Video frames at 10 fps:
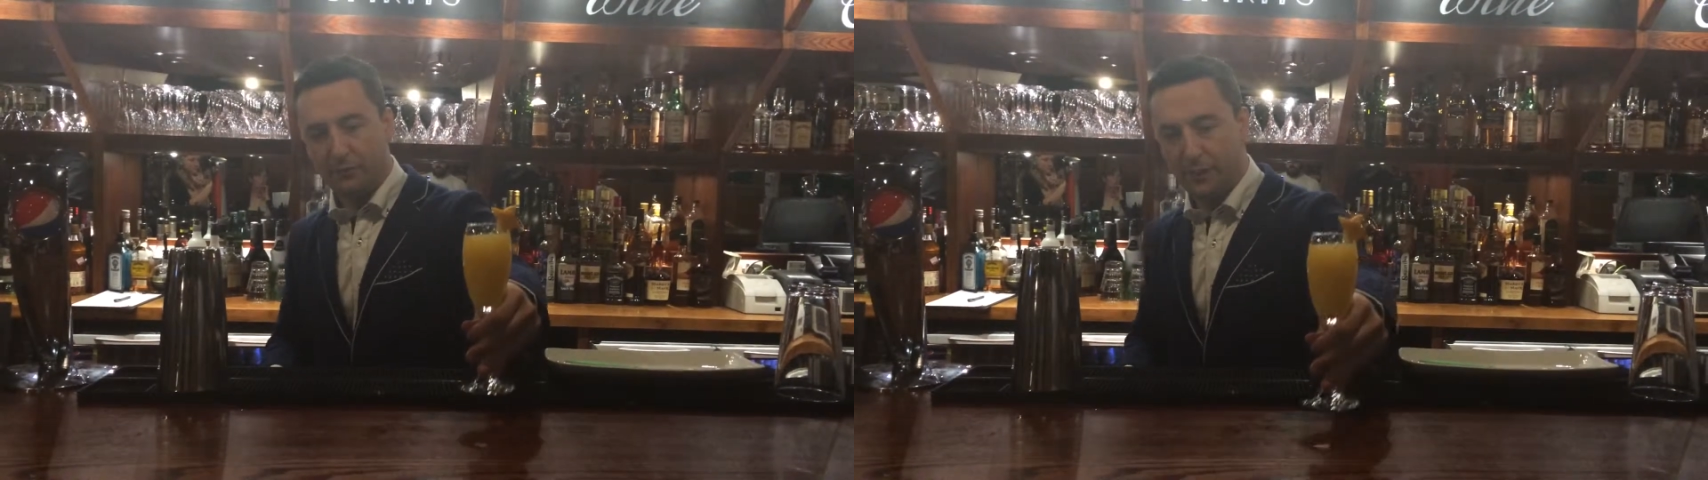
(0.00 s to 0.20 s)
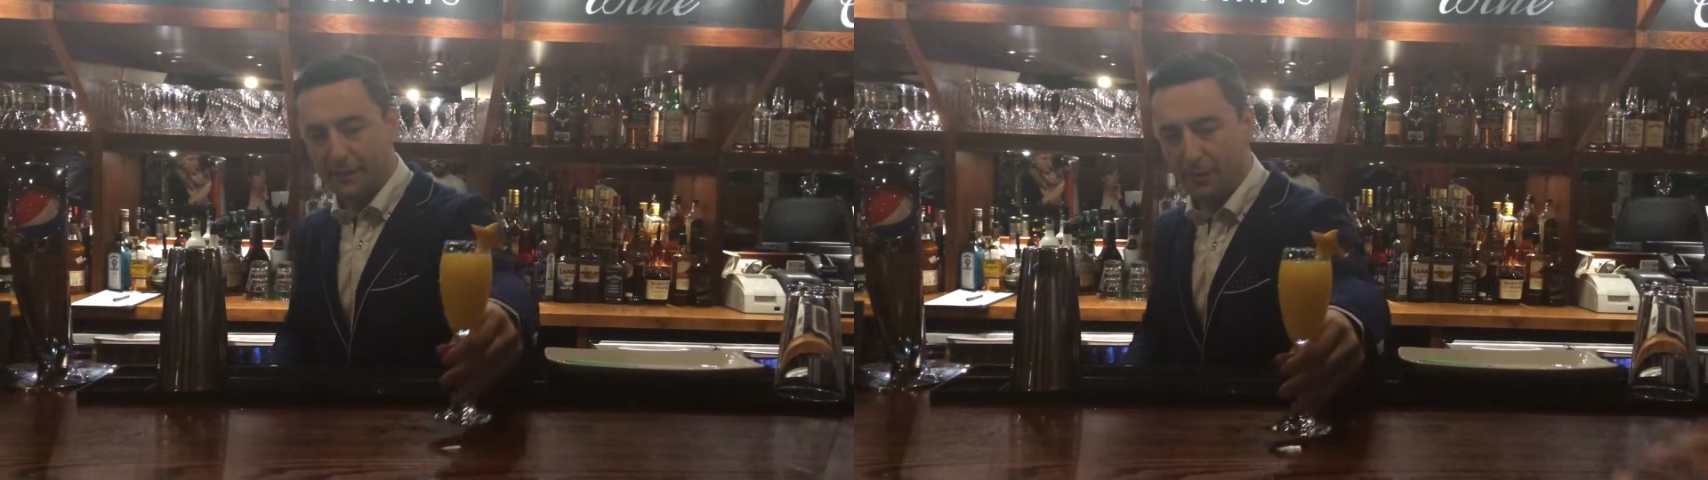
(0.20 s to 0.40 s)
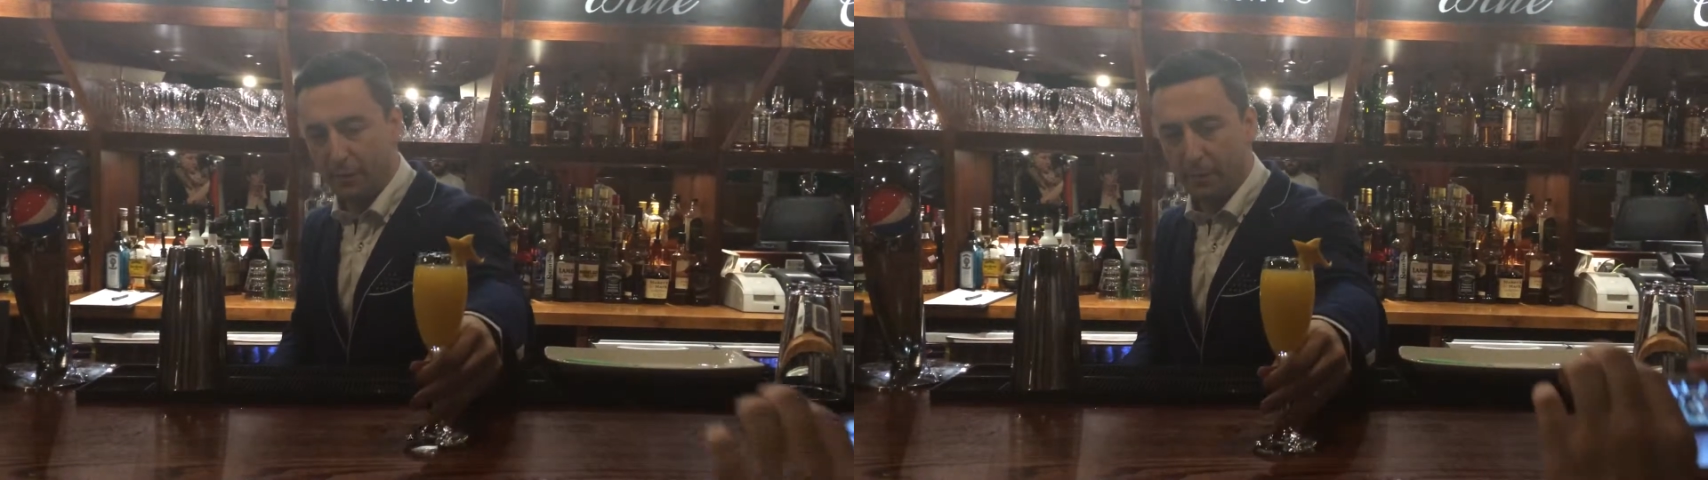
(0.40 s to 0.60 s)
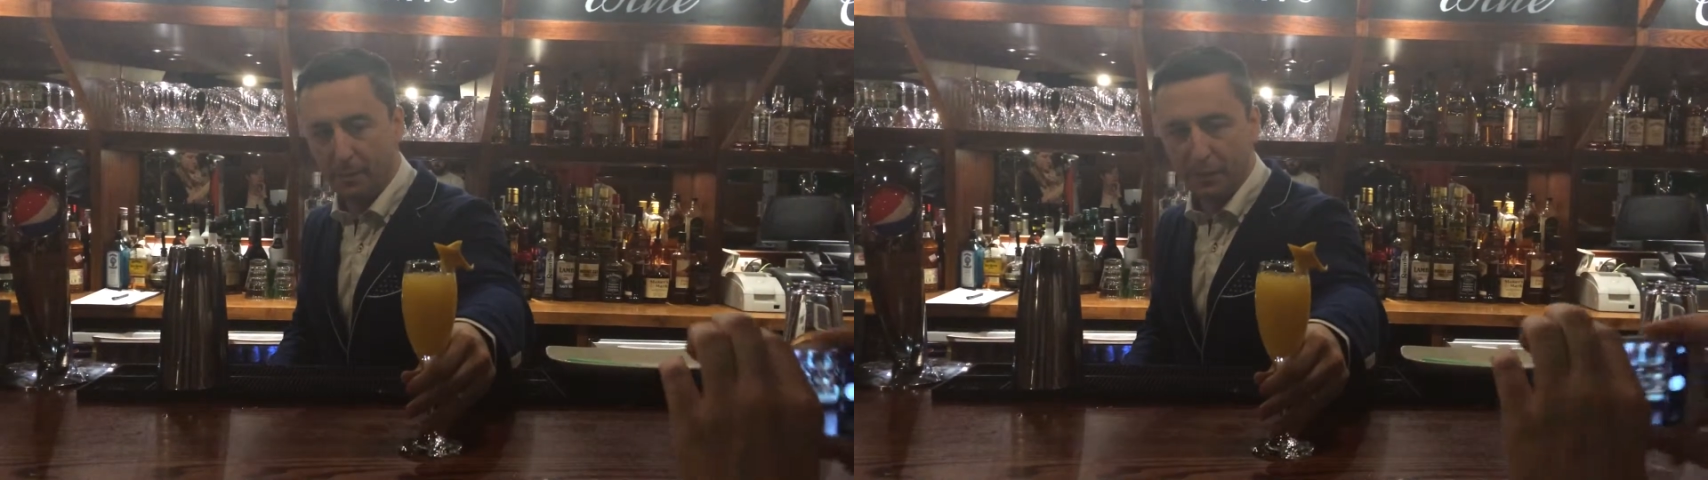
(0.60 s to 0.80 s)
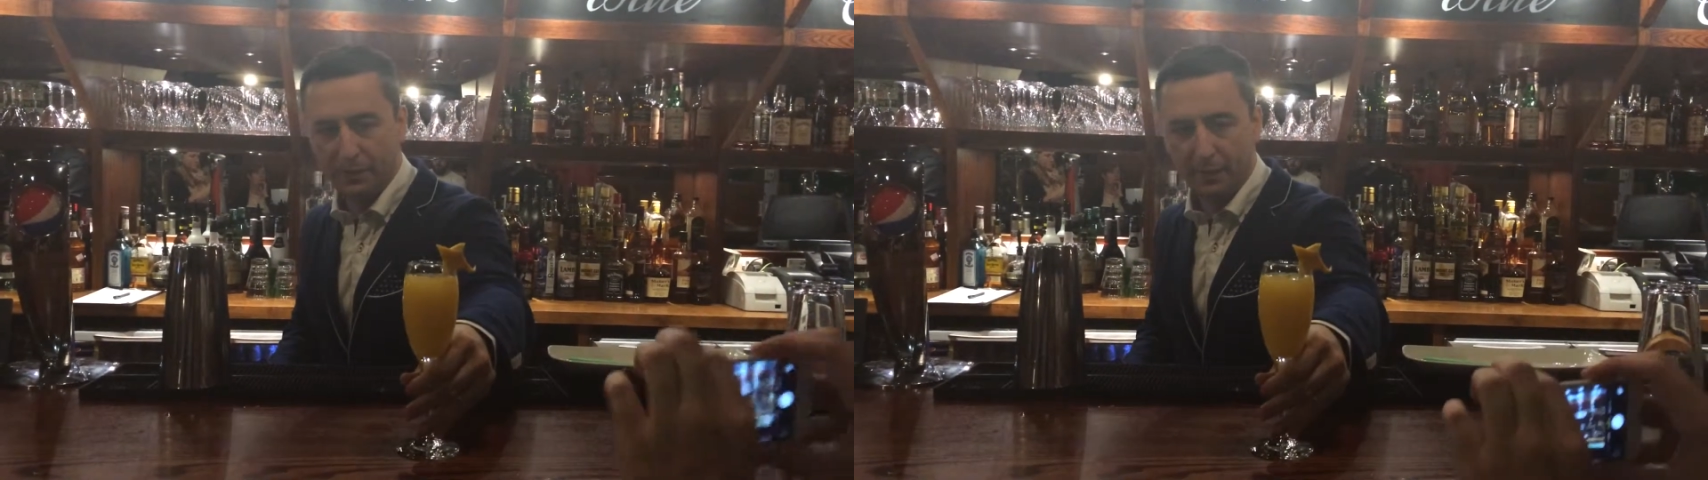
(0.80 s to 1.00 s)
That's our
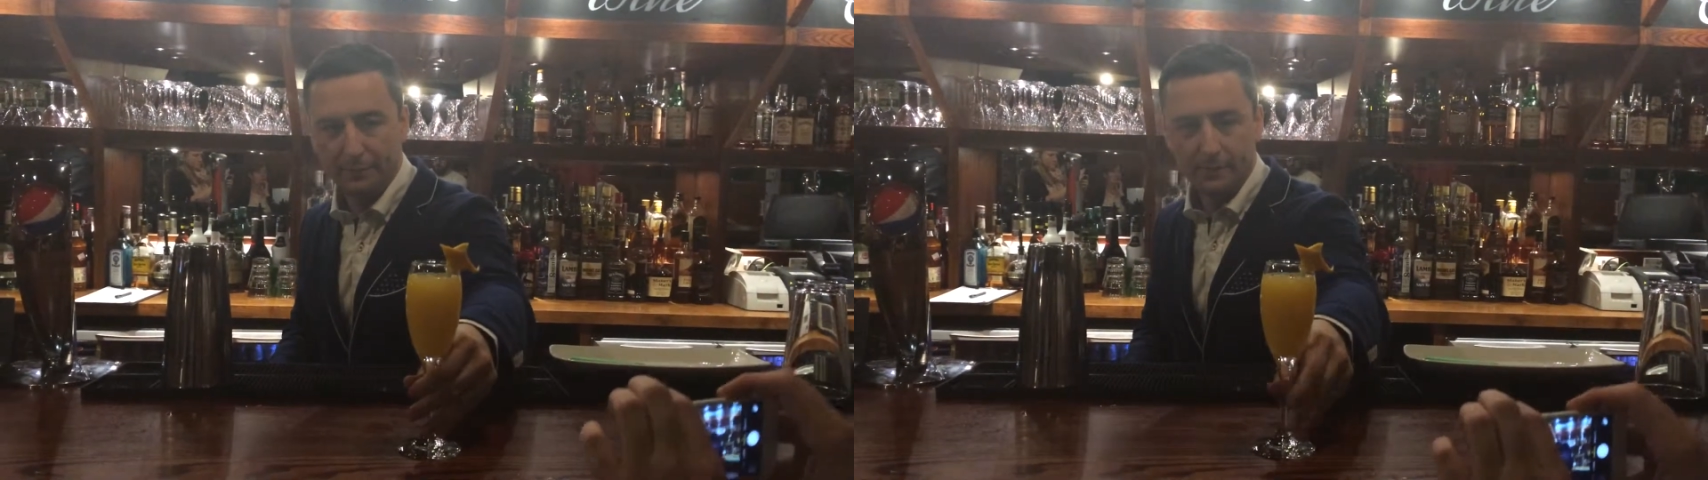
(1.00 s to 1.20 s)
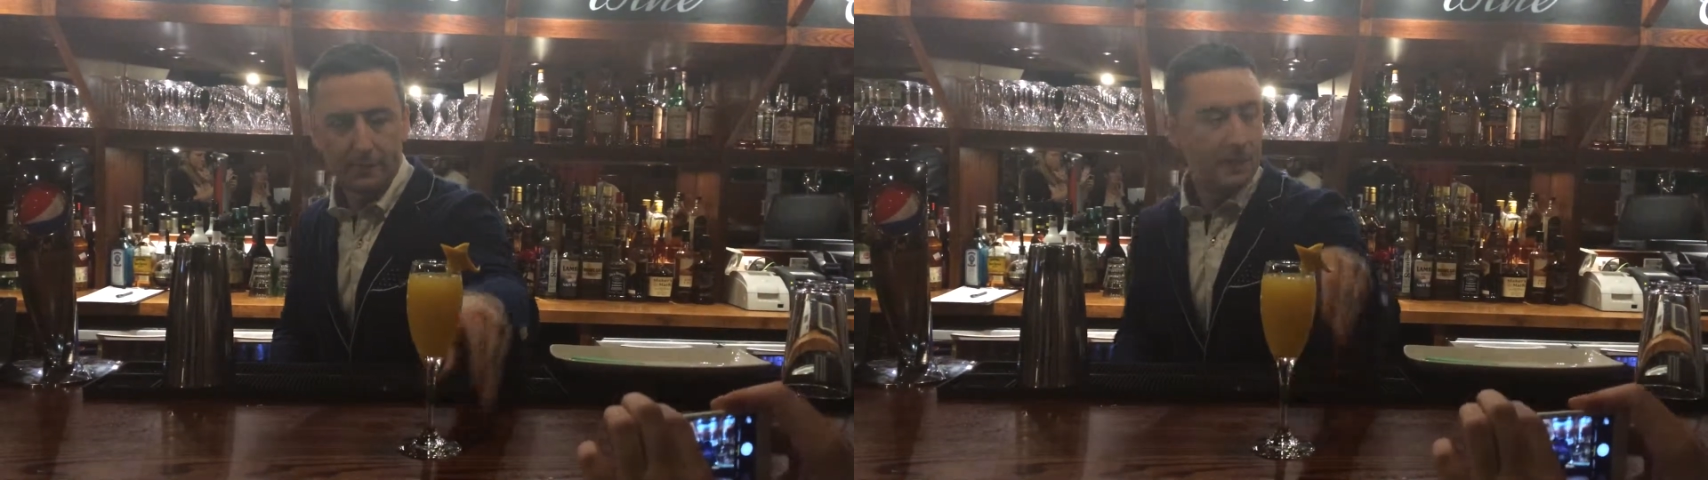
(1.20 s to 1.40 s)
Mimosa.